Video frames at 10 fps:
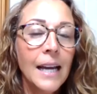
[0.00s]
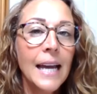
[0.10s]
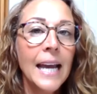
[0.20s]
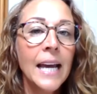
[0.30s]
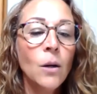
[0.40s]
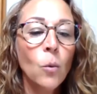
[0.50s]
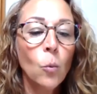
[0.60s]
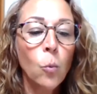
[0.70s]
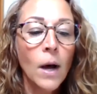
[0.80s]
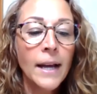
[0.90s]
And
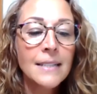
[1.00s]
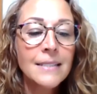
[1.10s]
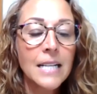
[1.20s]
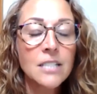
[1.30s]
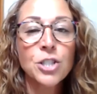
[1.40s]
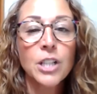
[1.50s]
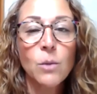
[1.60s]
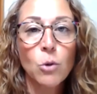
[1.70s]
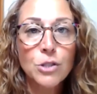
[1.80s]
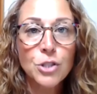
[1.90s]
what essentially
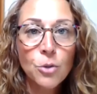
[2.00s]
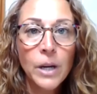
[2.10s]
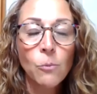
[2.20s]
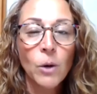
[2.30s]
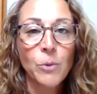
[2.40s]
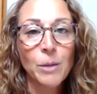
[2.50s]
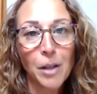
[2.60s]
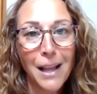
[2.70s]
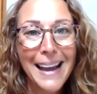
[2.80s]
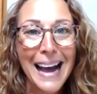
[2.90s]
we're doing when we
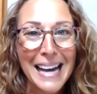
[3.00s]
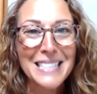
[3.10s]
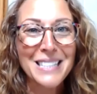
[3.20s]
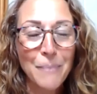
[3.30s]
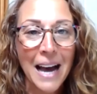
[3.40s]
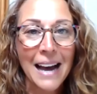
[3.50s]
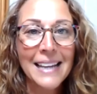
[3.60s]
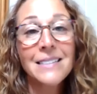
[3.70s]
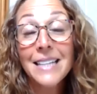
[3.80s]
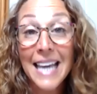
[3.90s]
play I Spy,
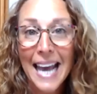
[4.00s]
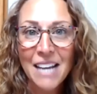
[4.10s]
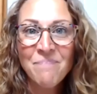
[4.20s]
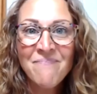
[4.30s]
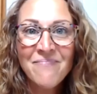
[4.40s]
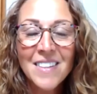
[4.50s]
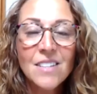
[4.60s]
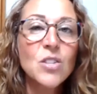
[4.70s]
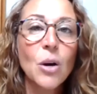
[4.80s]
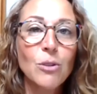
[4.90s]
it's a game,
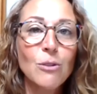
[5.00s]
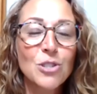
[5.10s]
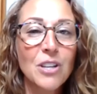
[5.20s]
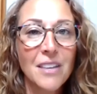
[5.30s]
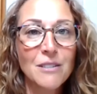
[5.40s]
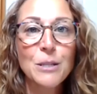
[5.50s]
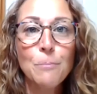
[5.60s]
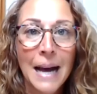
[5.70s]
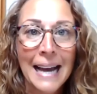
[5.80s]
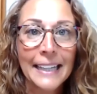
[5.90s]
so usually there's some
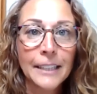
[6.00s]
buy-in.